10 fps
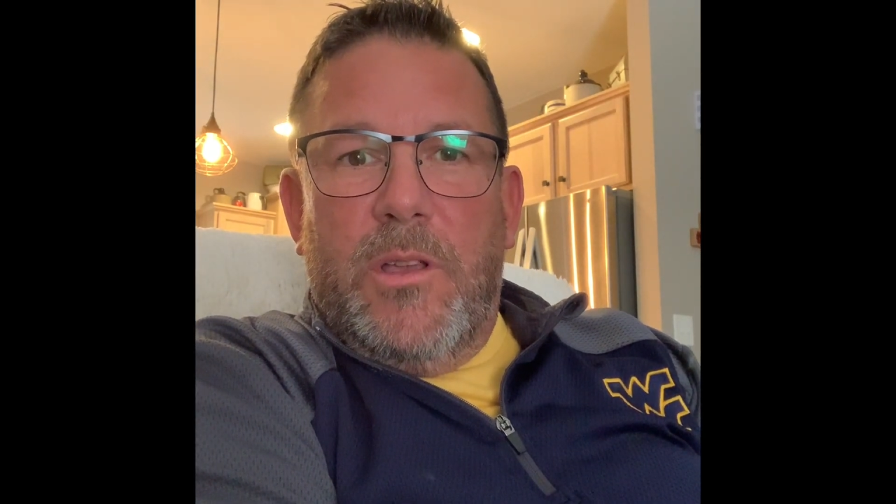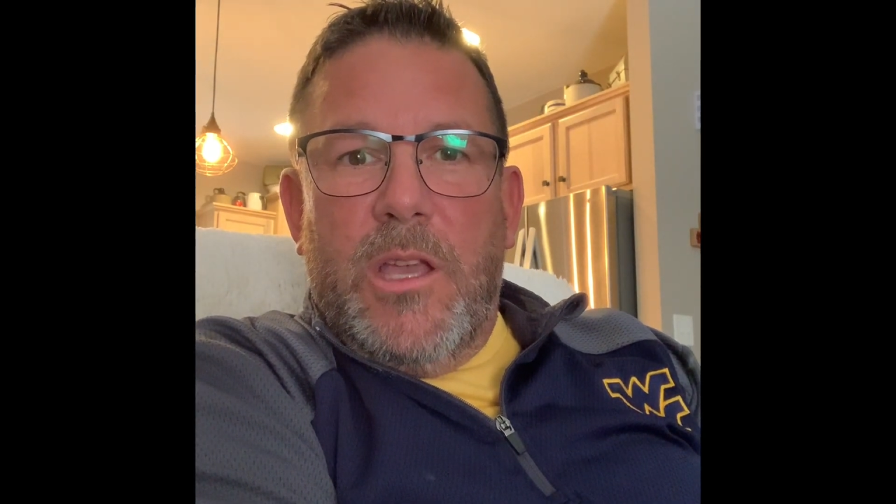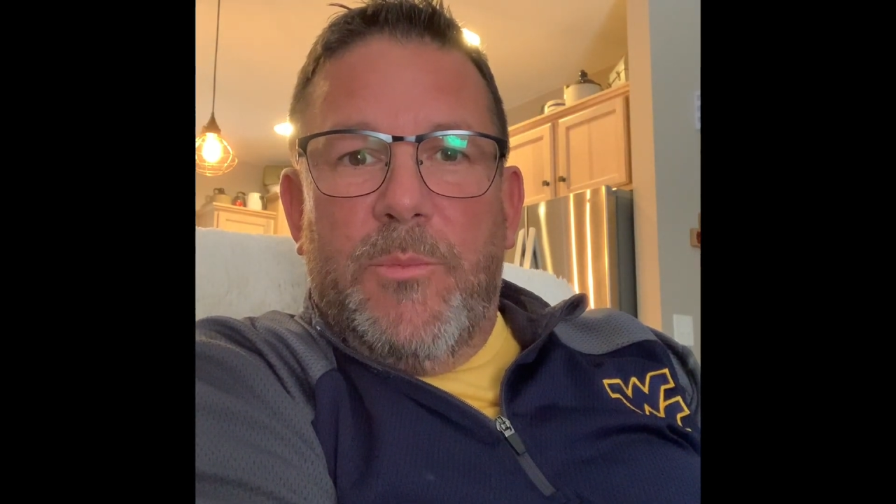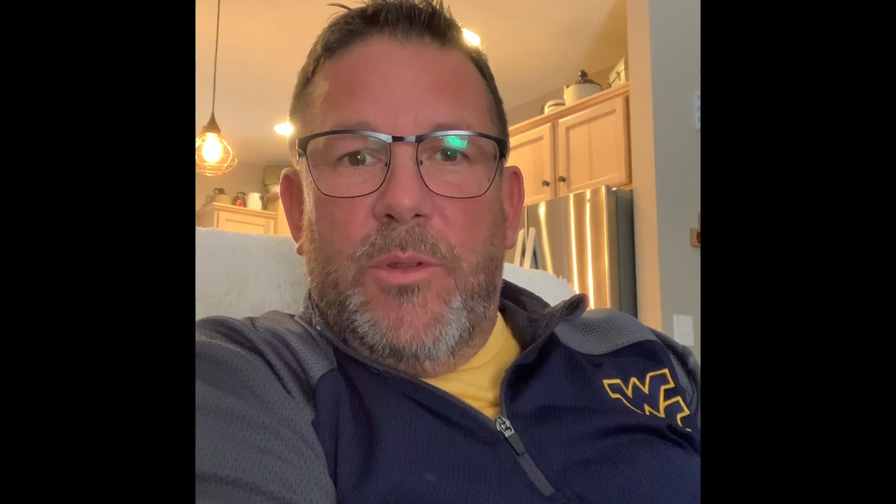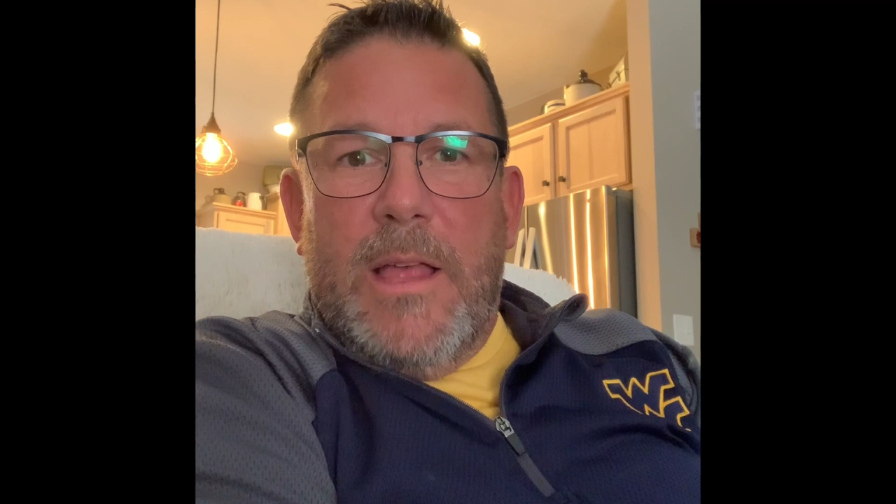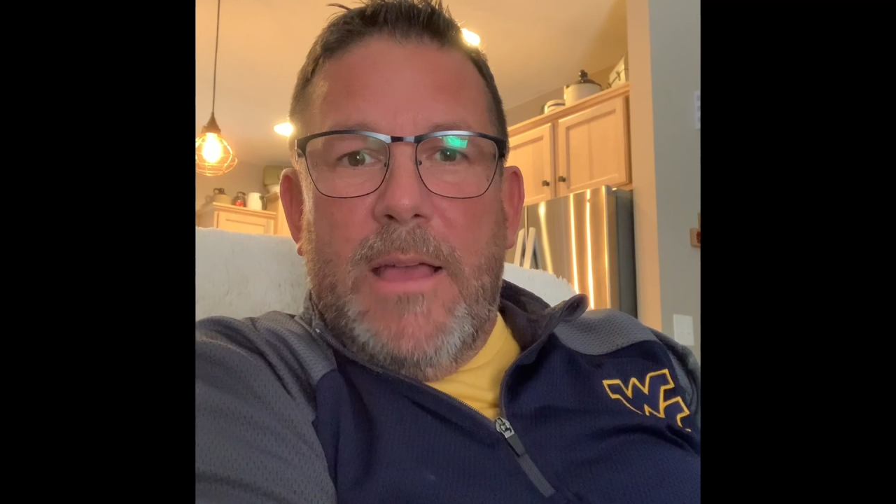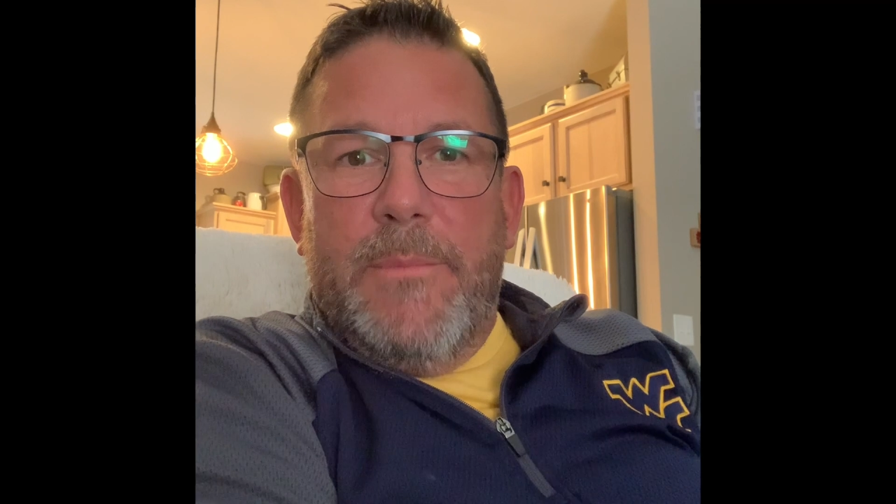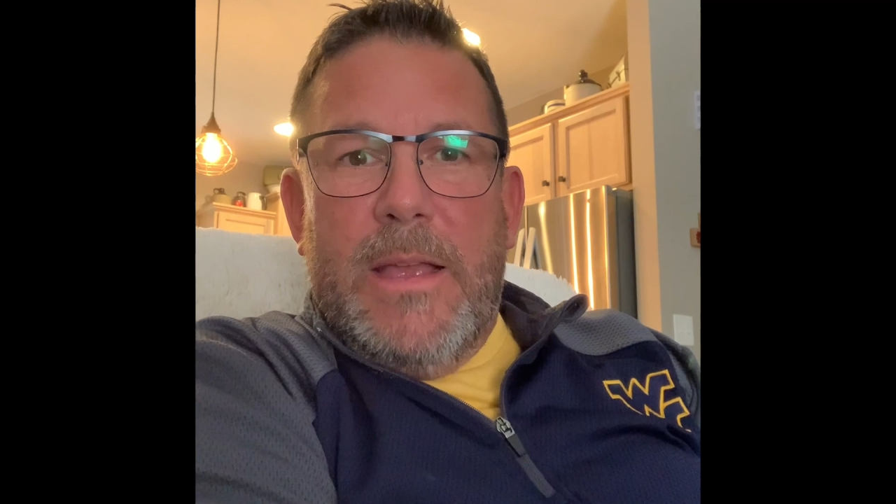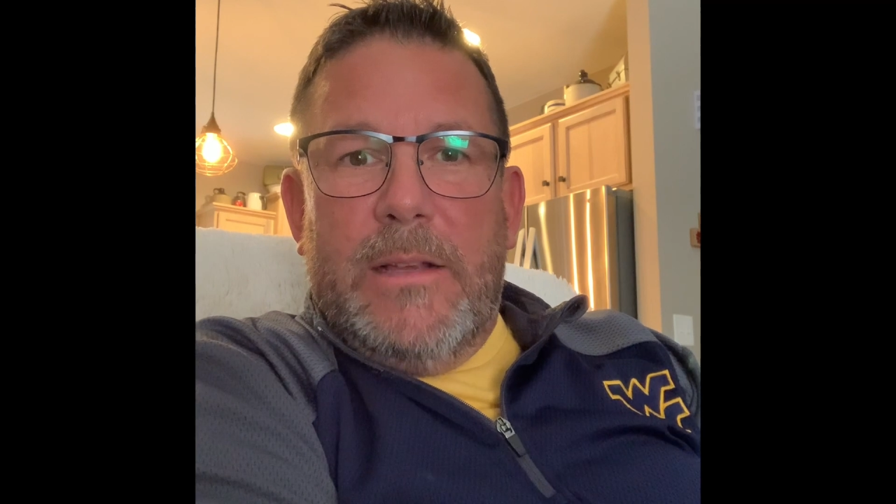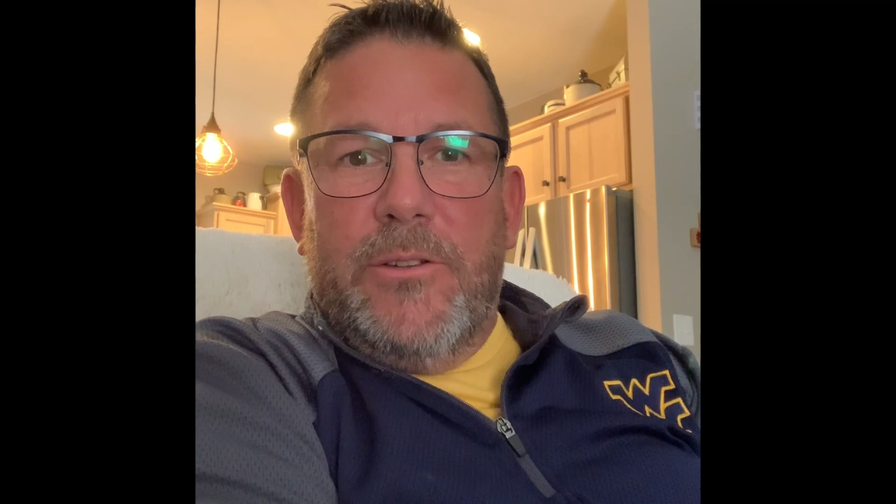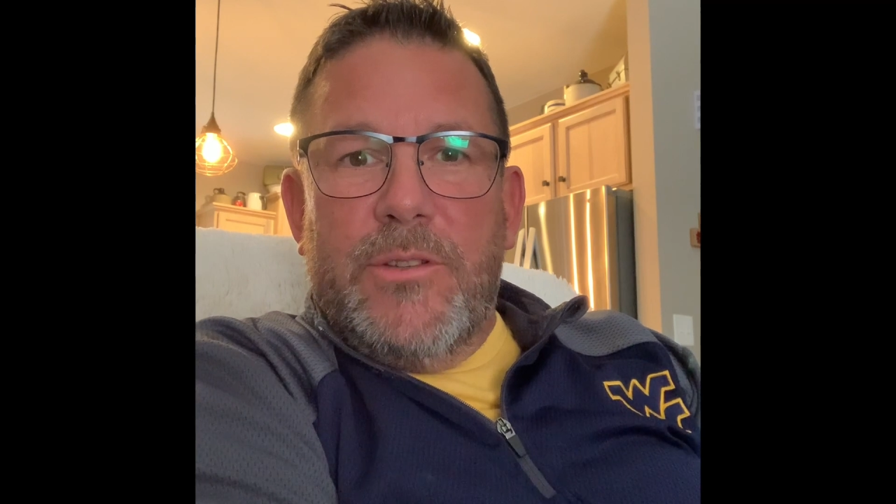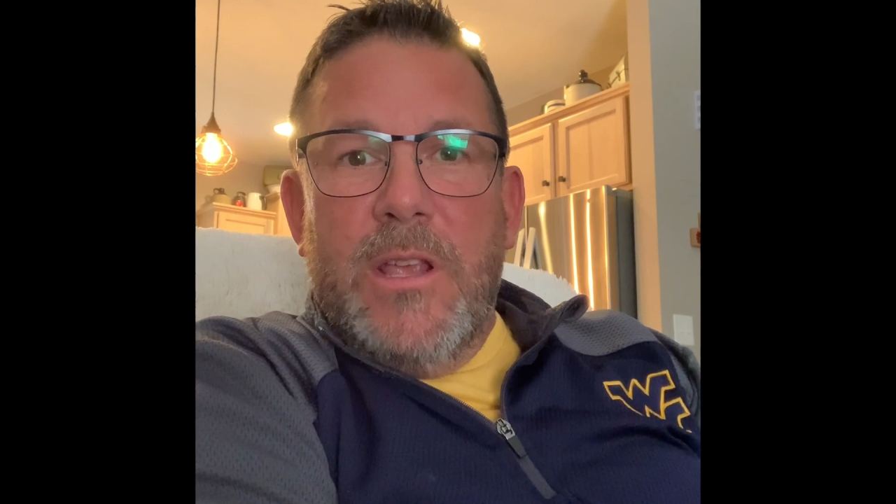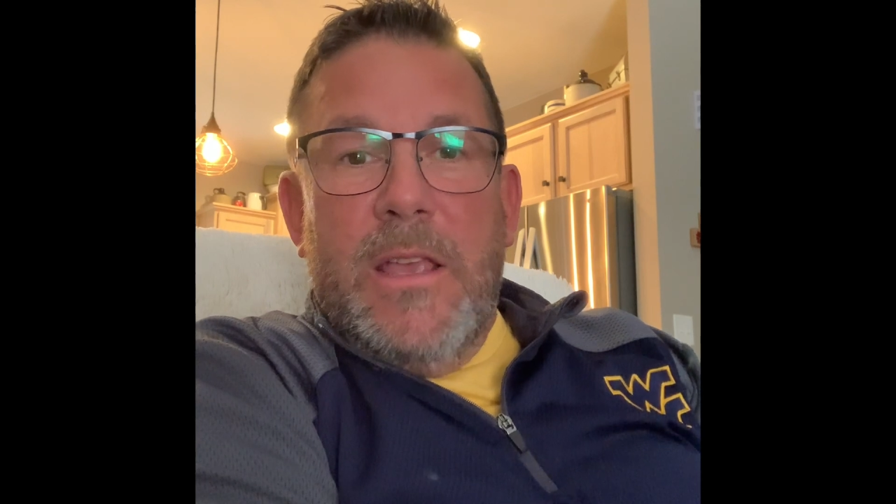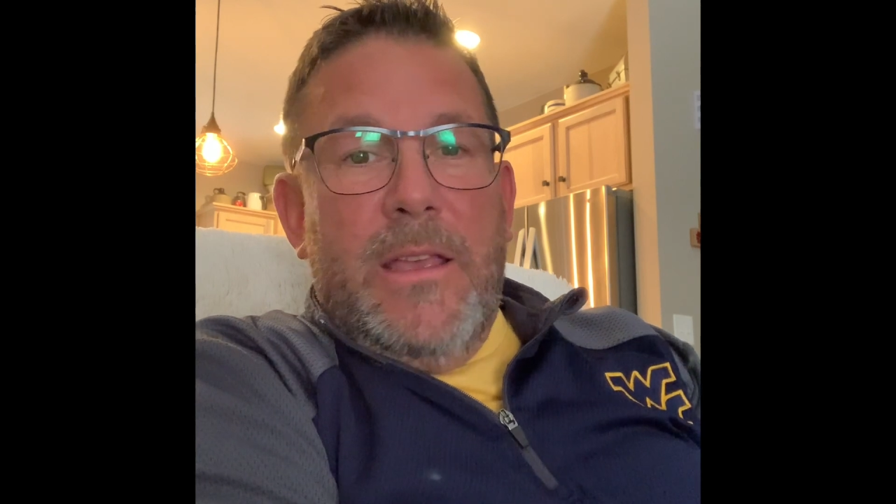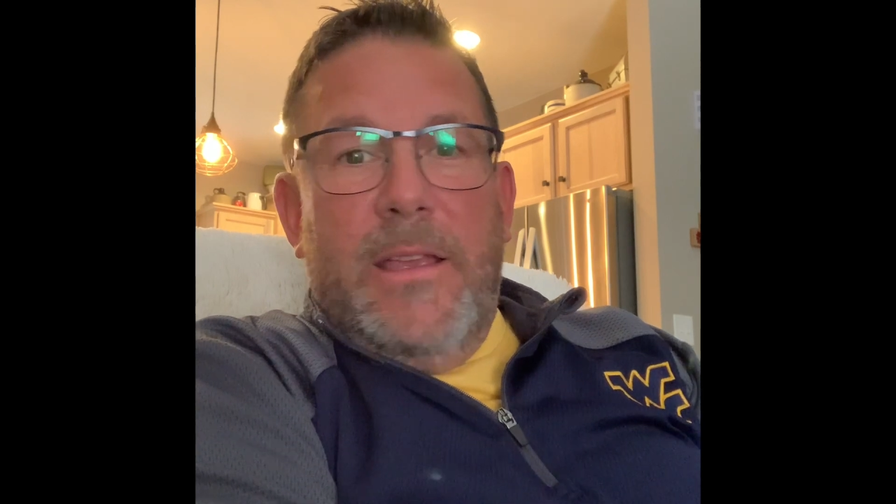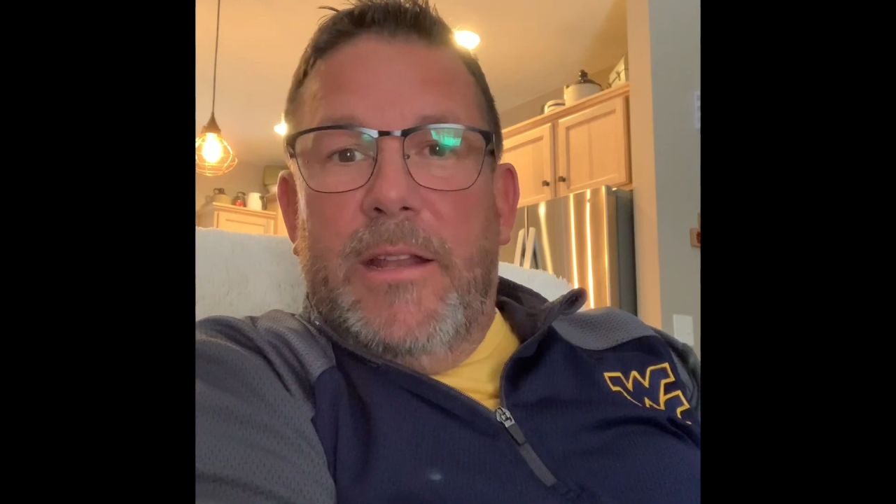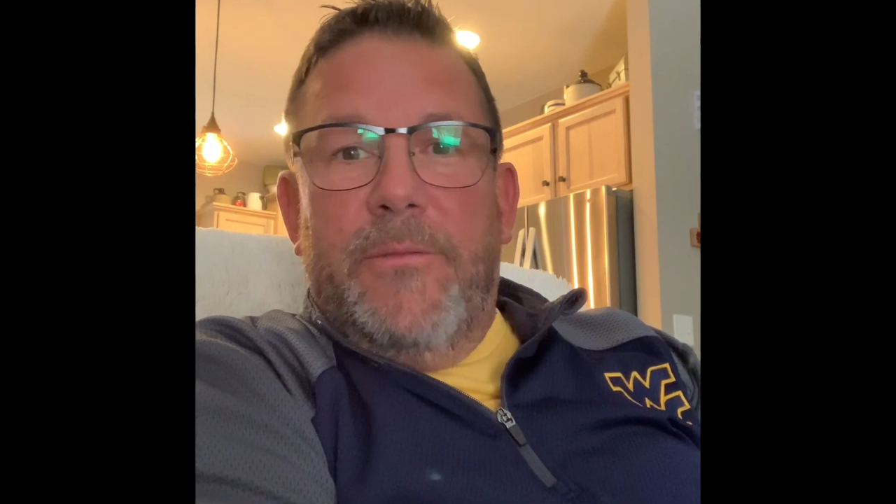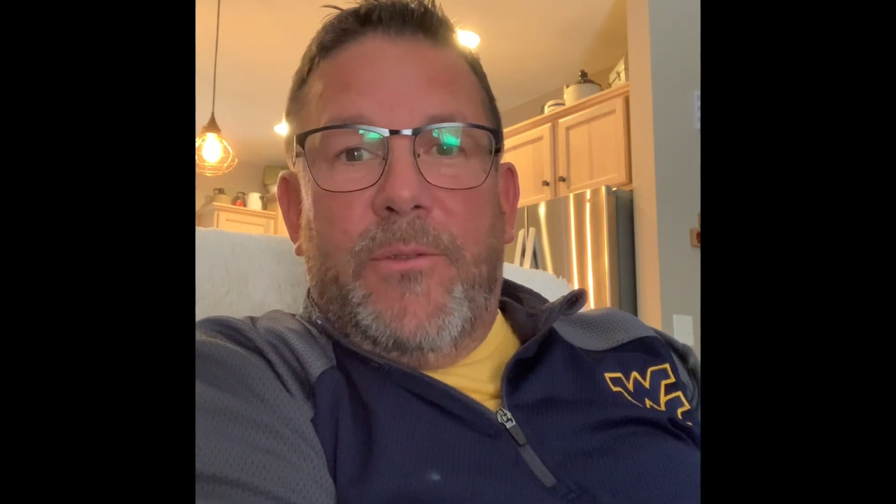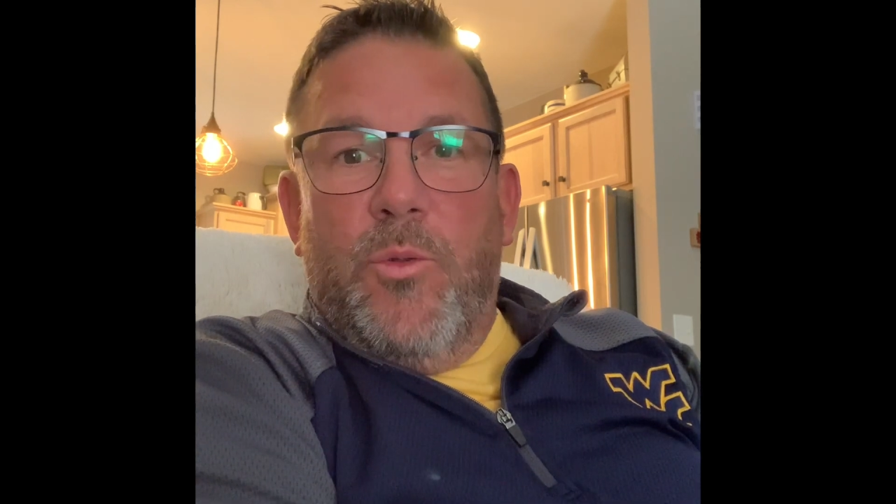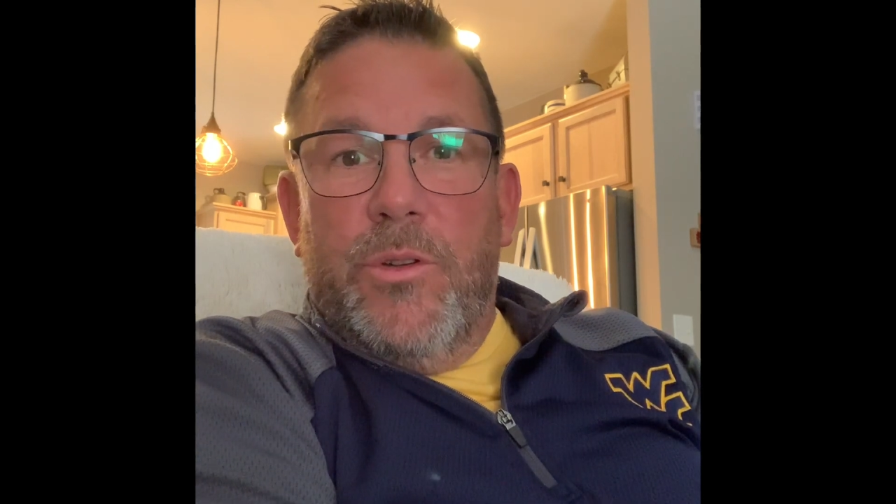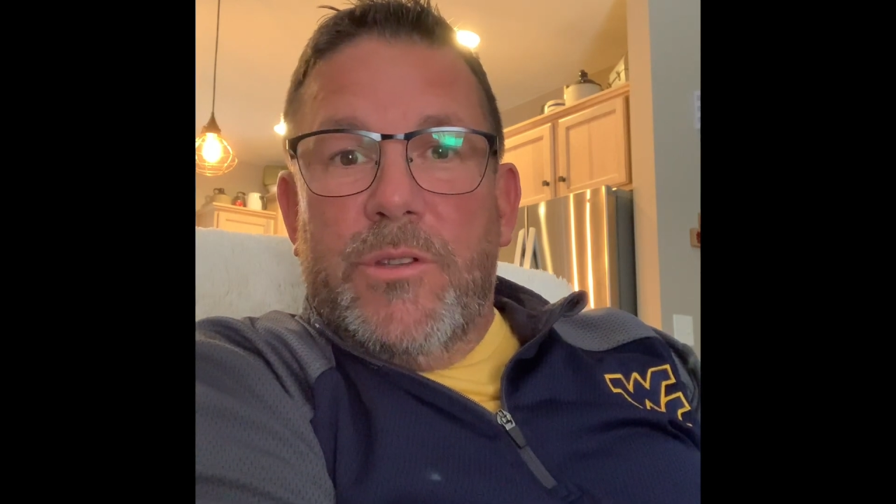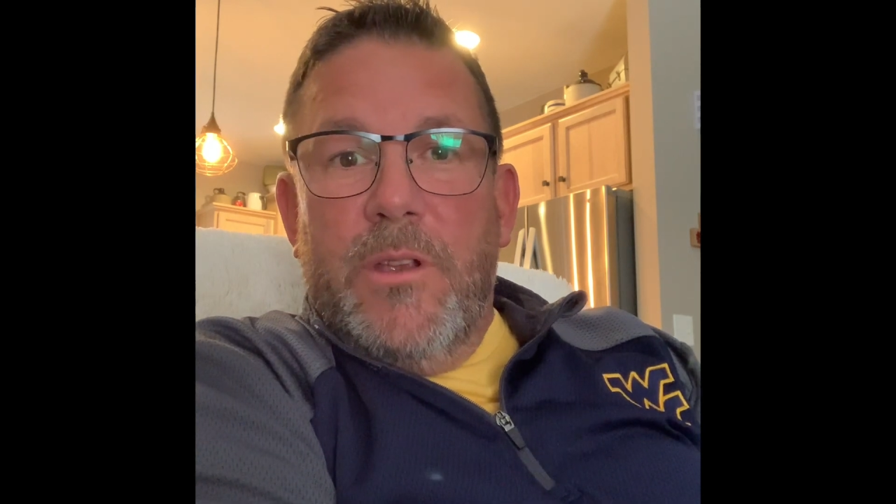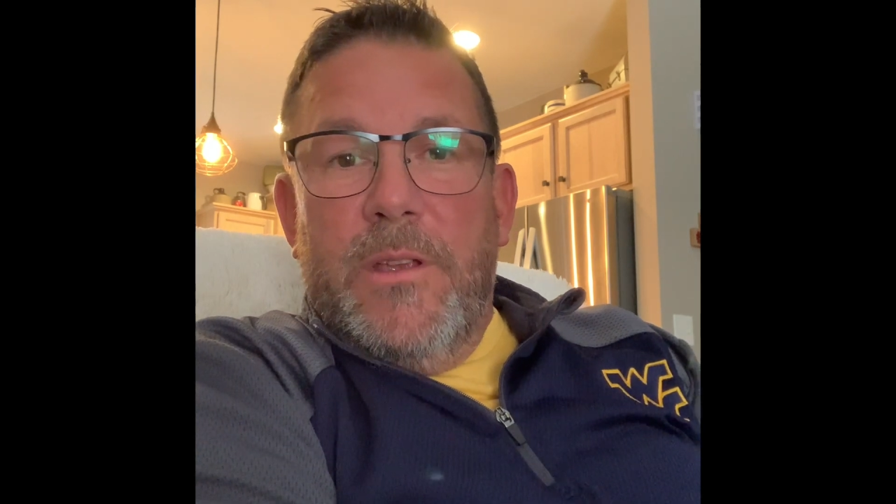couple linebackers, and of course,